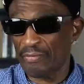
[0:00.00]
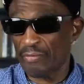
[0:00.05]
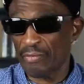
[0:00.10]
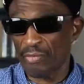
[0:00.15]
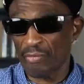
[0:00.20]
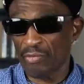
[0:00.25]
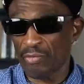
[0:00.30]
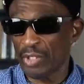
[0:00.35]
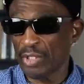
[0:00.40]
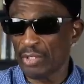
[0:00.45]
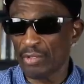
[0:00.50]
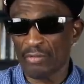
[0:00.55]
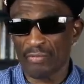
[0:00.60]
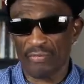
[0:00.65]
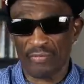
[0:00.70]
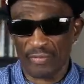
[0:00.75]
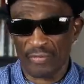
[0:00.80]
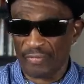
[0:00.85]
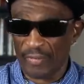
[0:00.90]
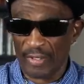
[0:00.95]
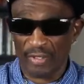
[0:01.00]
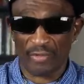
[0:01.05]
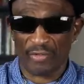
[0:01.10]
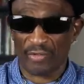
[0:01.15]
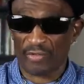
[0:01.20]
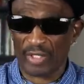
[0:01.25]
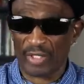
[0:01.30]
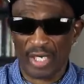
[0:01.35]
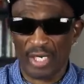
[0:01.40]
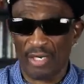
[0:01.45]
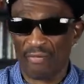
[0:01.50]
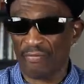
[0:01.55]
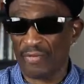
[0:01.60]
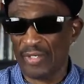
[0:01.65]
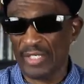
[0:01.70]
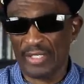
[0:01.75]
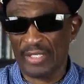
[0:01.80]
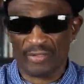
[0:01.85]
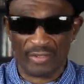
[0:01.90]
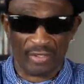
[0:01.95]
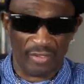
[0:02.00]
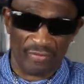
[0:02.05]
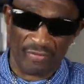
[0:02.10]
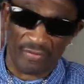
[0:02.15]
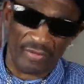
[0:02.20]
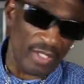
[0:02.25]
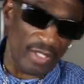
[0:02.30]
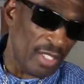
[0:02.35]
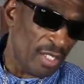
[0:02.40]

real first conflicts of